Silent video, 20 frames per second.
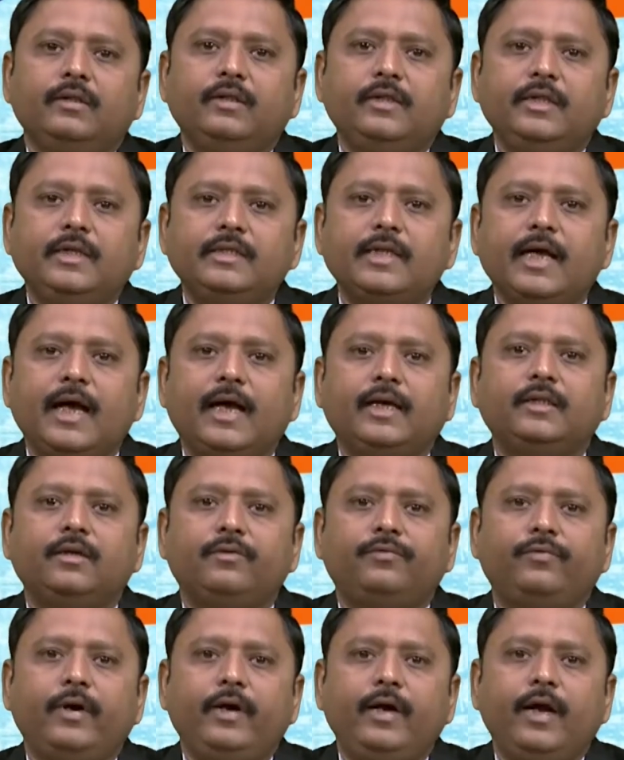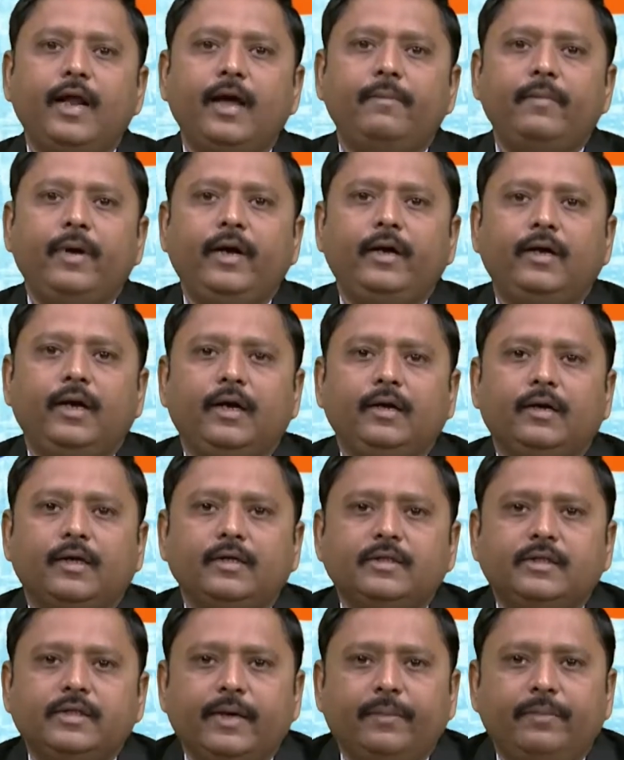These are the fundamental
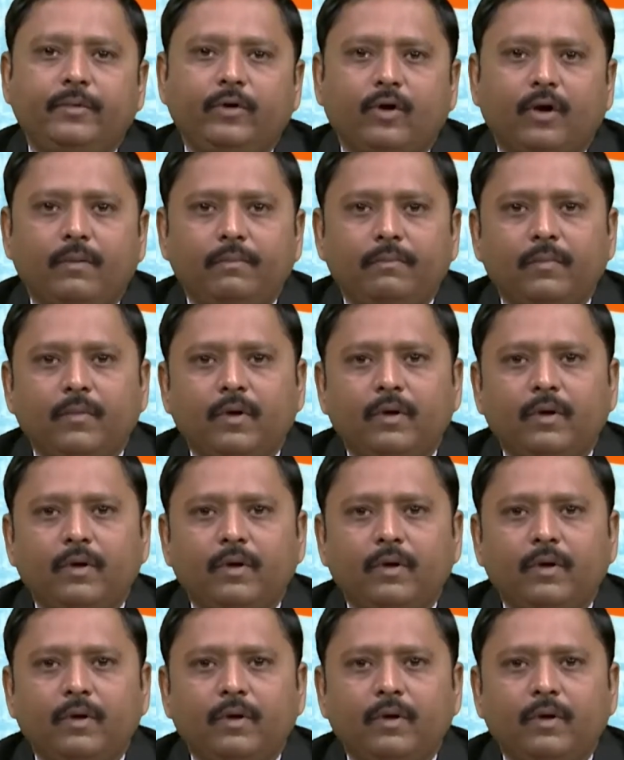concept of